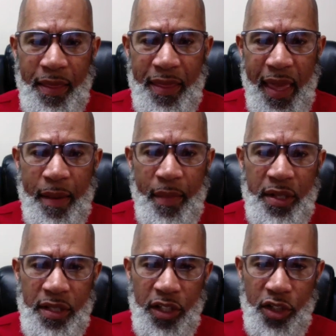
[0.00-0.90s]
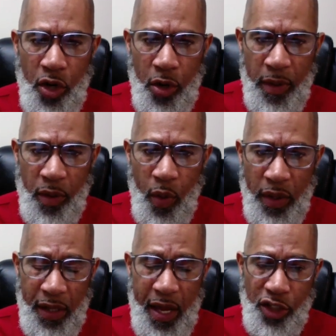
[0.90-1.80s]
they must determine
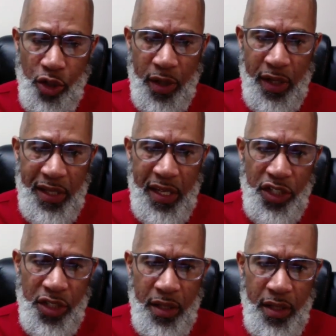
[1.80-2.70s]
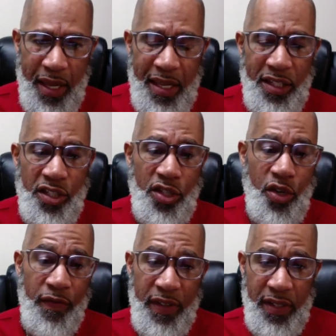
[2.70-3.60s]
whether or not your condition is
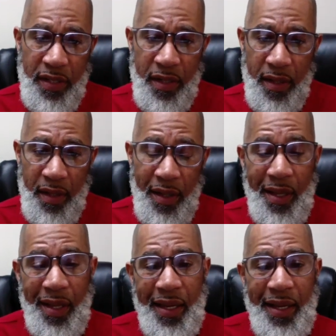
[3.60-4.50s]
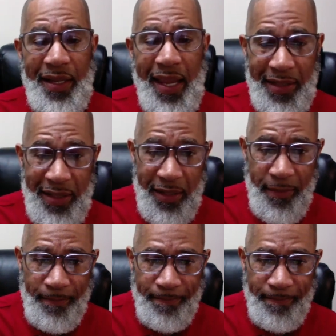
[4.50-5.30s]
service connected.